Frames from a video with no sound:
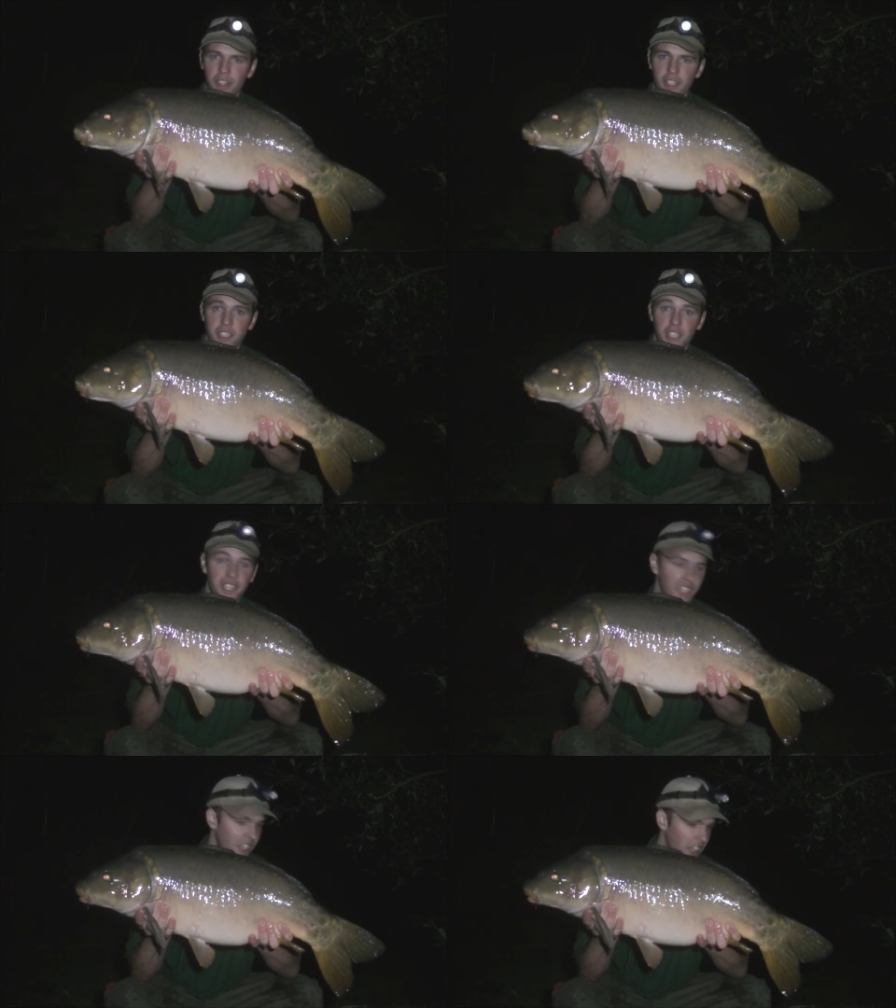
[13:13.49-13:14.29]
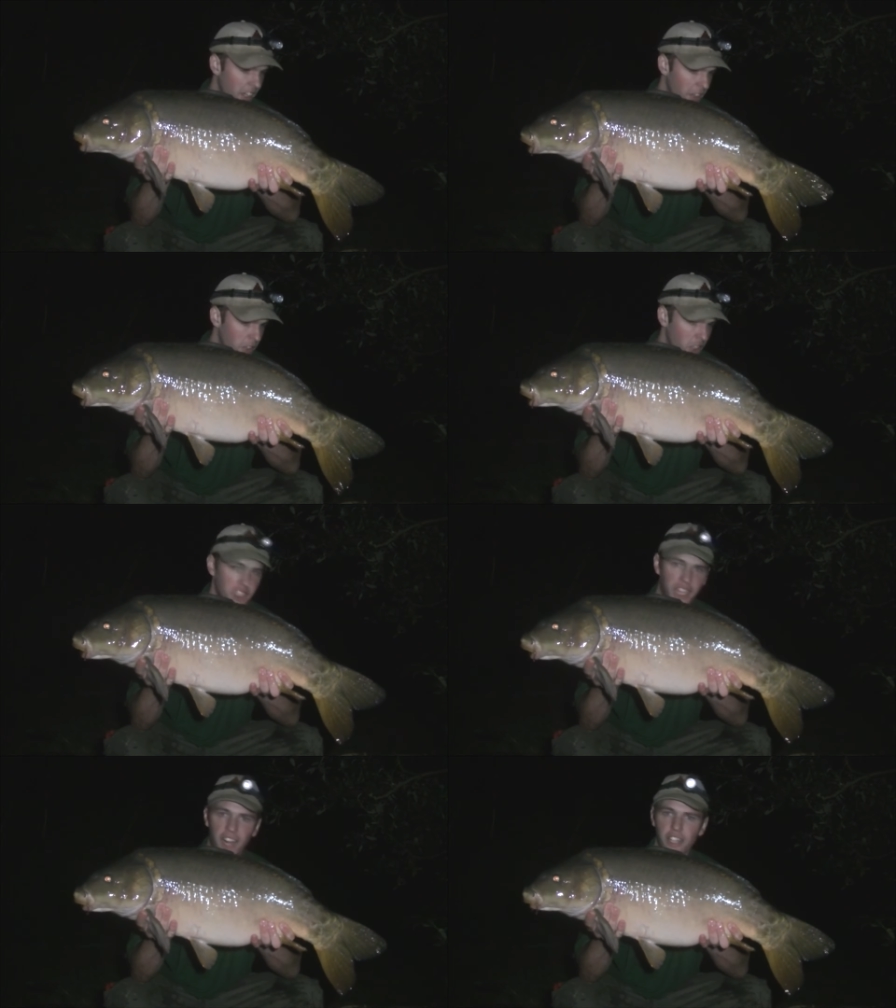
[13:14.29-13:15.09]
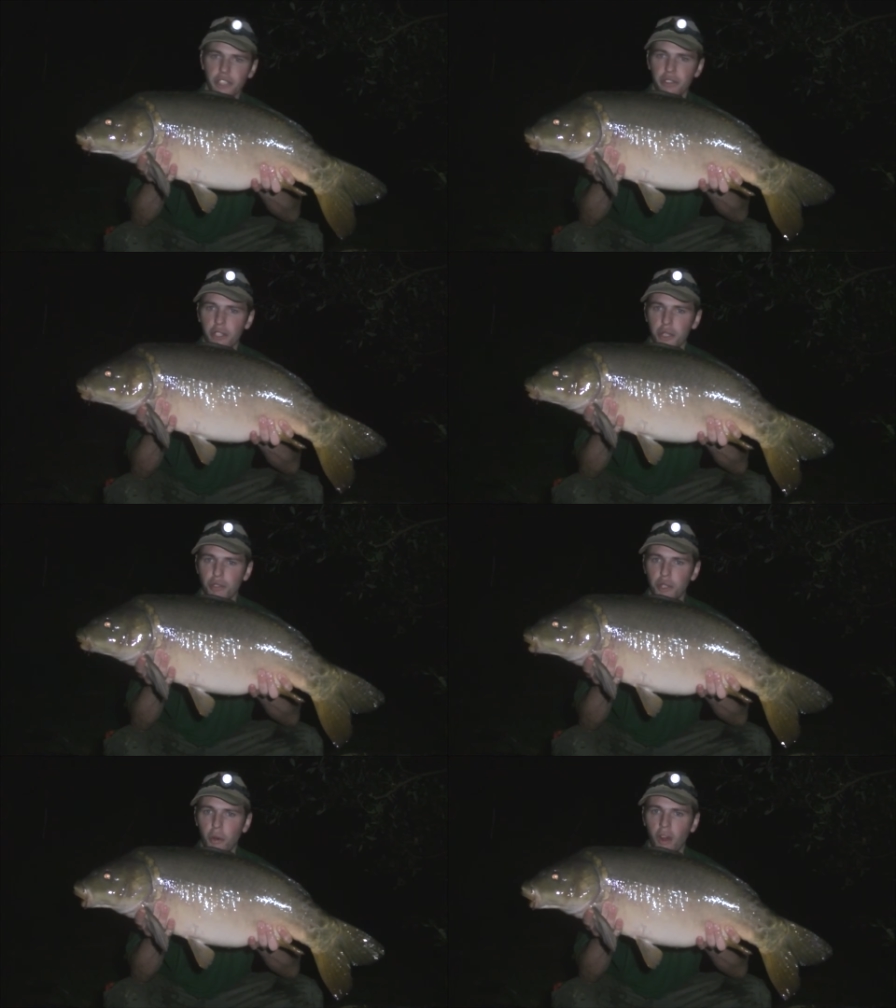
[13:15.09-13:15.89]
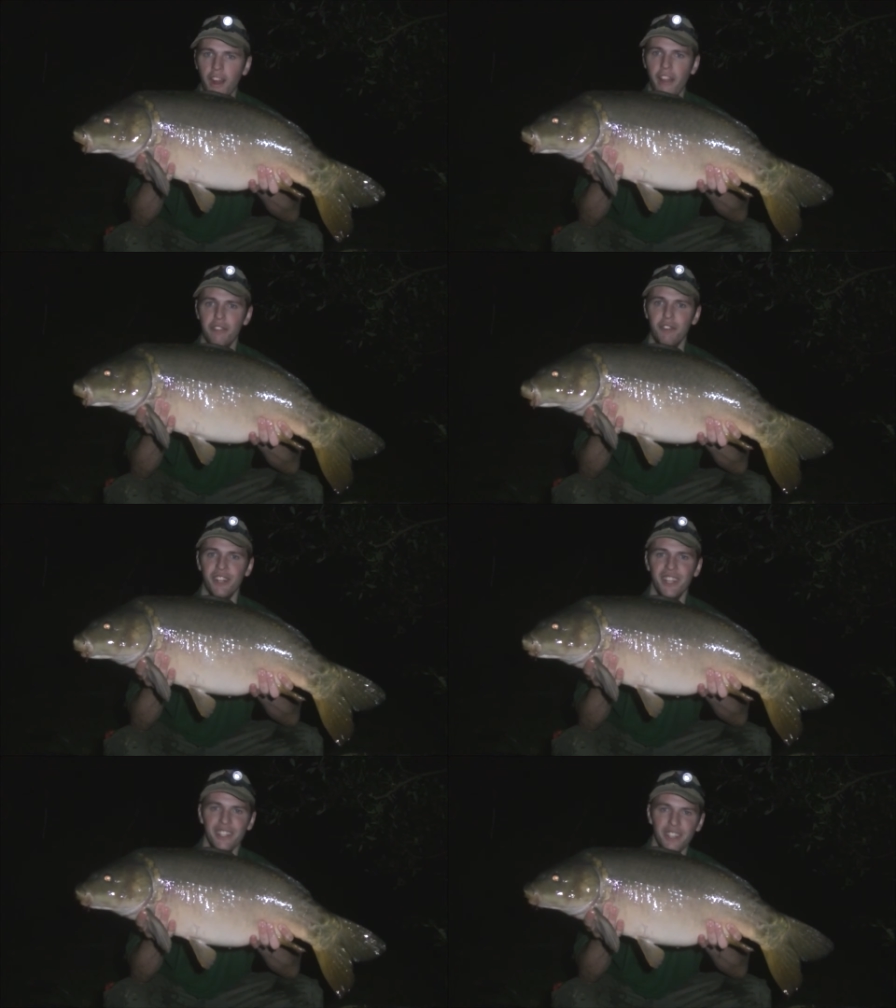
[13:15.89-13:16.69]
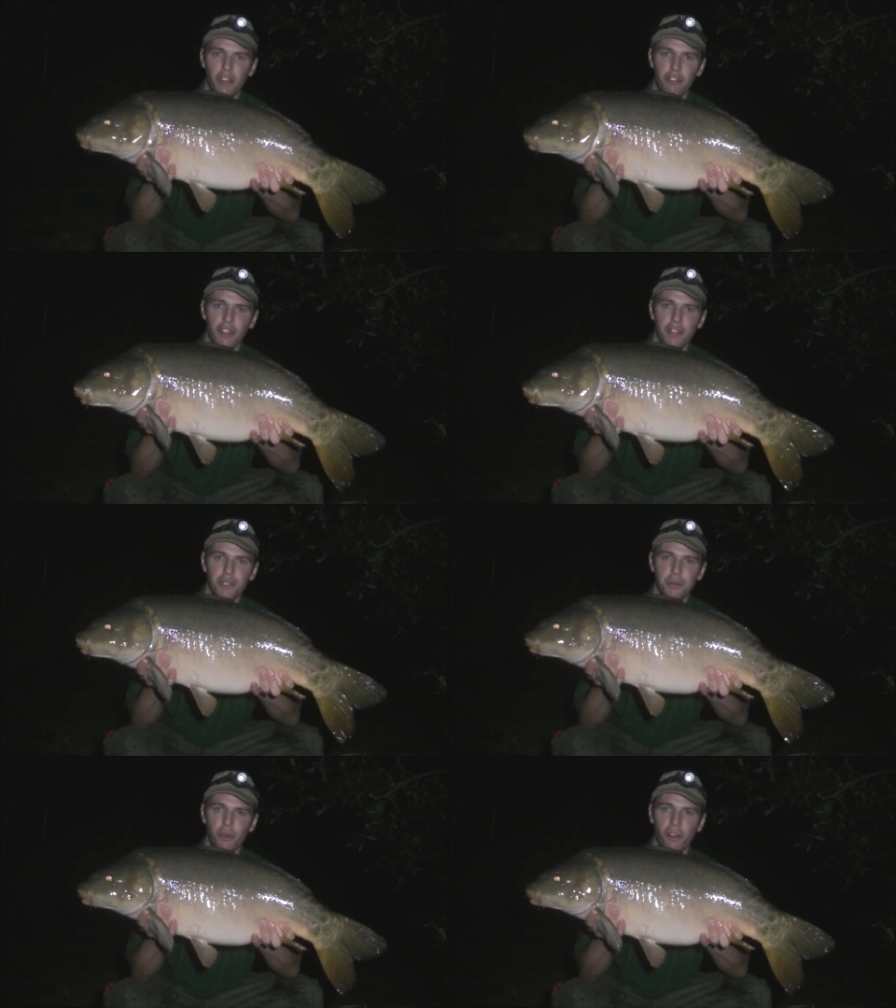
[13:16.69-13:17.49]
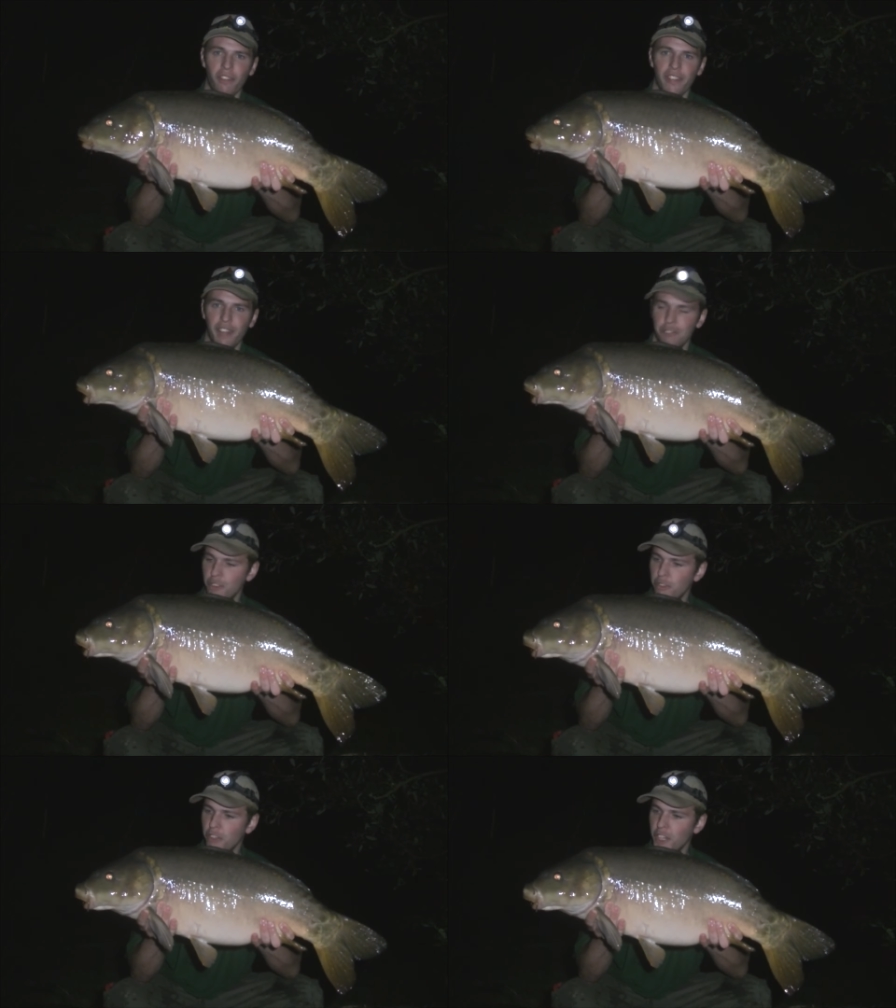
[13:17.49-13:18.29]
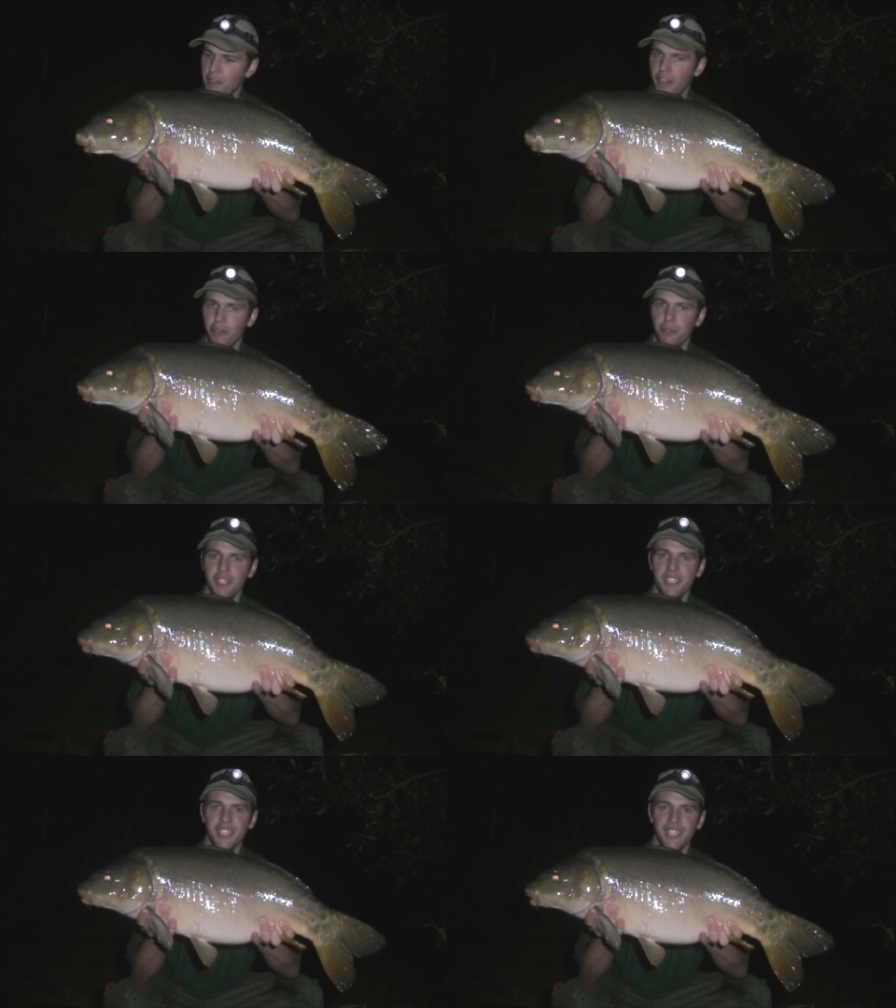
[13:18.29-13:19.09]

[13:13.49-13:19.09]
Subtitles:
It's literally scaleless, so I'm not sure if it's quite leather, but hopefully it comes up alright on the camera. Really made up with this.